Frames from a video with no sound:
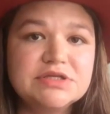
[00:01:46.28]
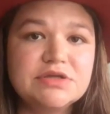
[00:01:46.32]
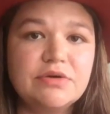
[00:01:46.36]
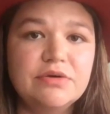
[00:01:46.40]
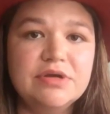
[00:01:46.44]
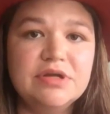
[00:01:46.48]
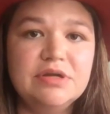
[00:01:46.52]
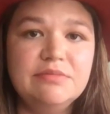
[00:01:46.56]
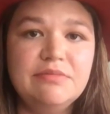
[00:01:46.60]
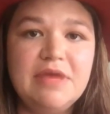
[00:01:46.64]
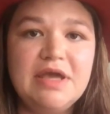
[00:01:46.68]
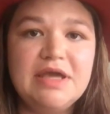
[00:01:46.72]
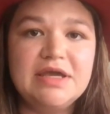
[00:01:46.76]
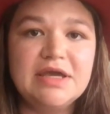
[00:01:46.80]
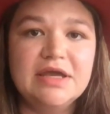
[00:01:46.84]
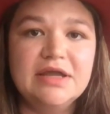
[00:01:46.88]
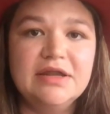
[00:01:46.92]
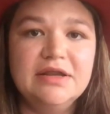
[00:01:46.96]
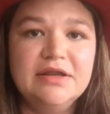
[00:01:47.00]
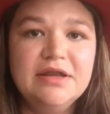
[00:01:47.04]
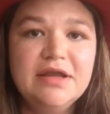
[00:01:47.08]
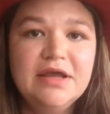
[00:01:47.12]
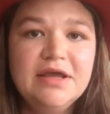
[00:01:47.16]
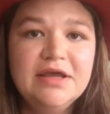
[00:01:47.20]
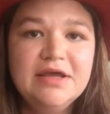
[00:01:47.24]
is going to make
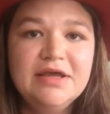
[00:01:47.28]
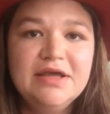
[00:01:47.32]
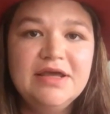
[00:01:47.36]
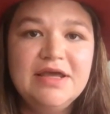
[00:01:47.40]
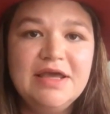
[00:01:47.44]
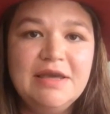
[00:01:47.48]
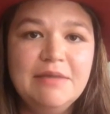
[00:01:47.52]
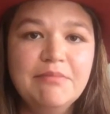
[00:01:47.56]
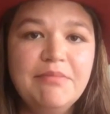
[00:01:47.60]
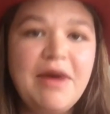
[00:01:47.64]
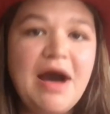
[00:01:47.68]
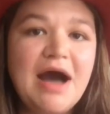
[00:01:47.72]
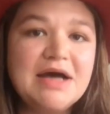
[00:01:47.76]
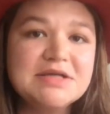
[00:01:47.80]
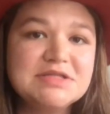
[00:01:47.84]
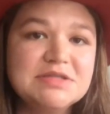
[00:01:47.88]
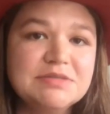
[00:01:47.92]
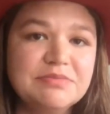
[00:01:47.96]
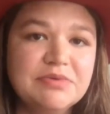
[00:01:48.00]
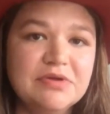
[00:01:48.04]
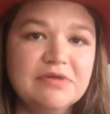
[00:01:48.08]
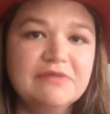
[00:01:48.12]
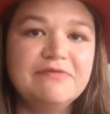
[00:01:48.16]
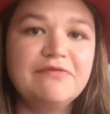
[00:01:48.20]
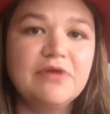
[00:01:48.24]
it
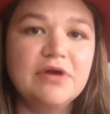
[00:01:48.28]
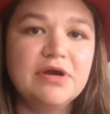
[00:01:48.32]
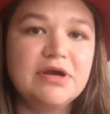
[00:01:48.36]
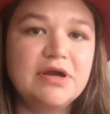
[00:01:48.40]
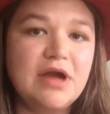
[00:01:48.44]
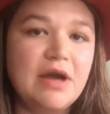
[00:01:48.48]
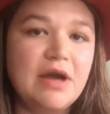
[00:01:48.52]
impossible for